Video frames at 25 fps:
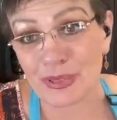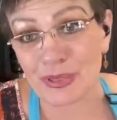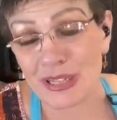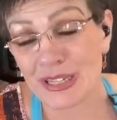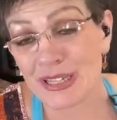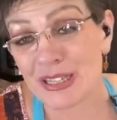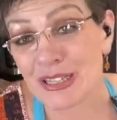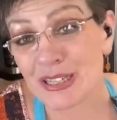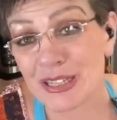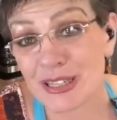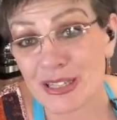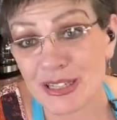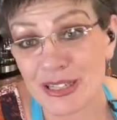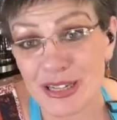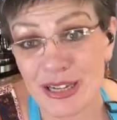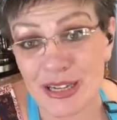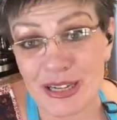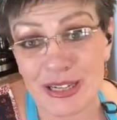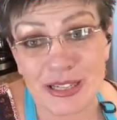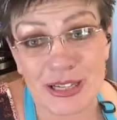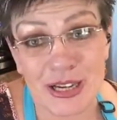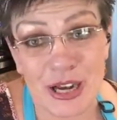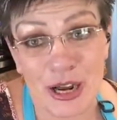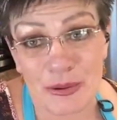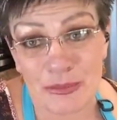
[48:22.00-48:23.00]
This
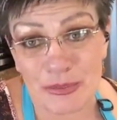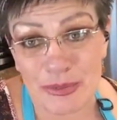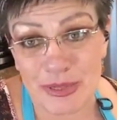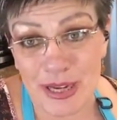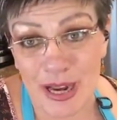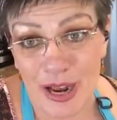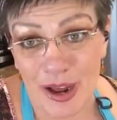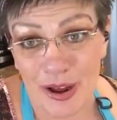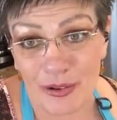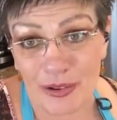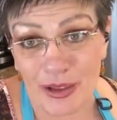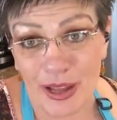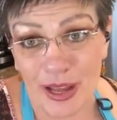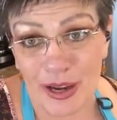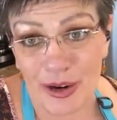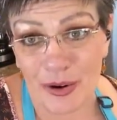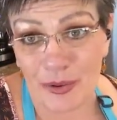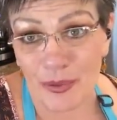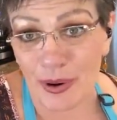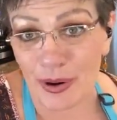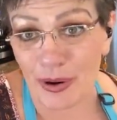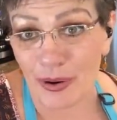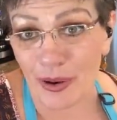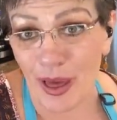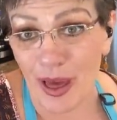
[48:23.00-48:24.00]
disease comes out
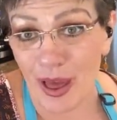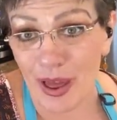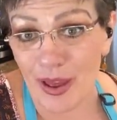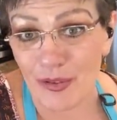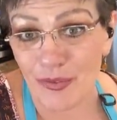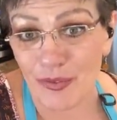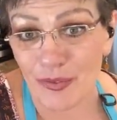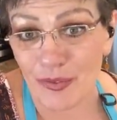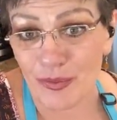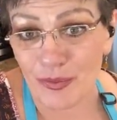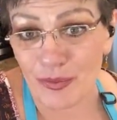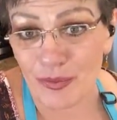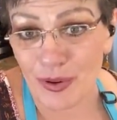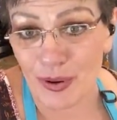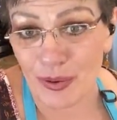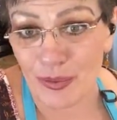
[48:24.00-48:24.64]
later in life,